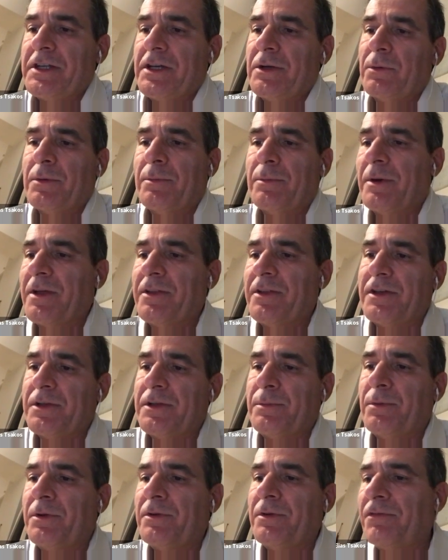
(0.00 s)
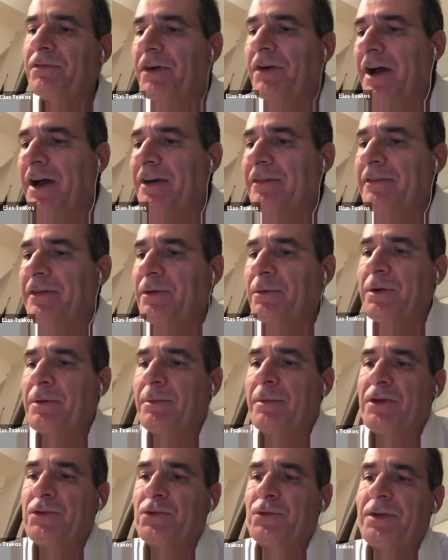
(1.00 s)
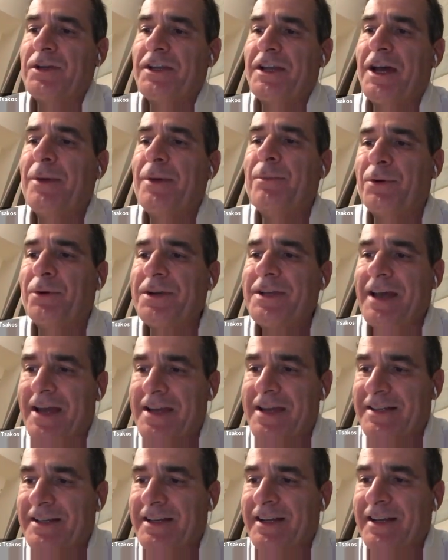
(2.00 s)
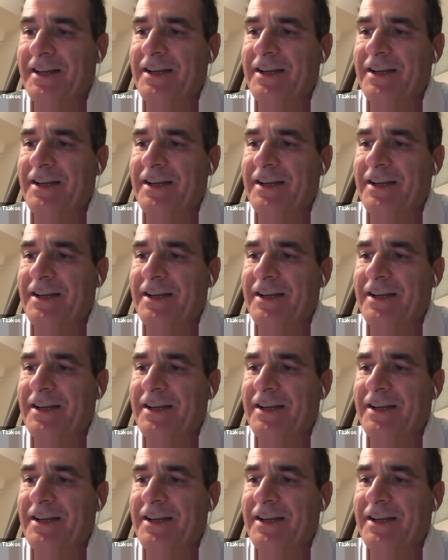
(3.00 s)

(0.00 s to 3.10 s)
and what about 30.5? And what about 29.8?